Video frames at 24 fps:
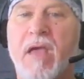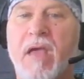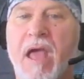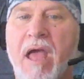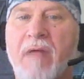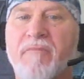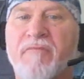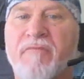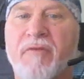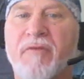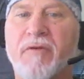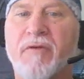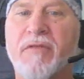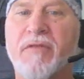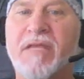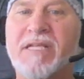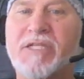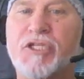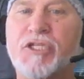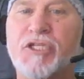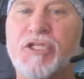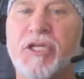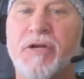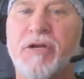And for
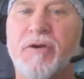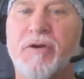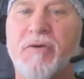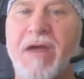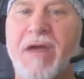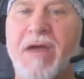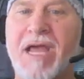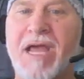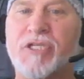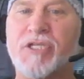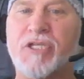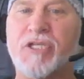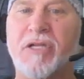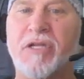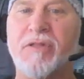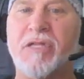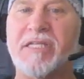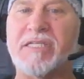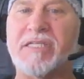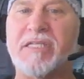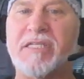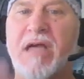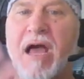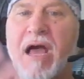this generation,
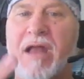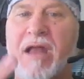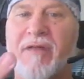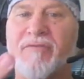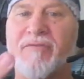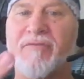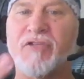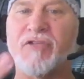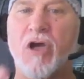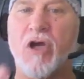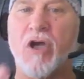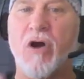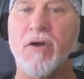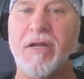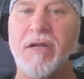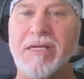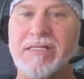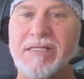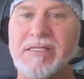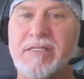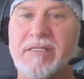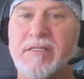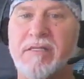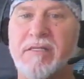the sign of
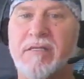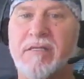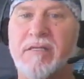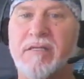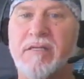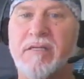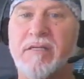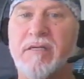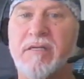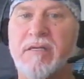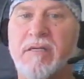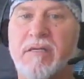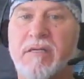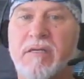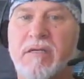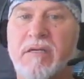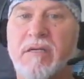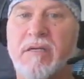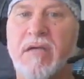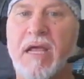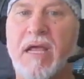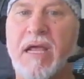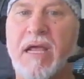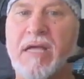Jonas
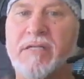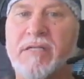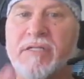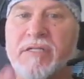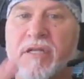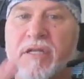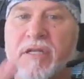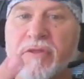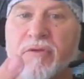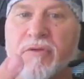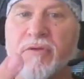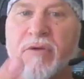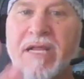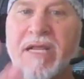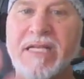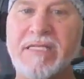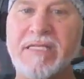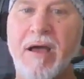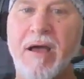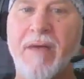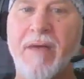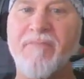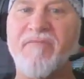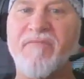is the
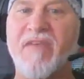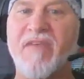3-time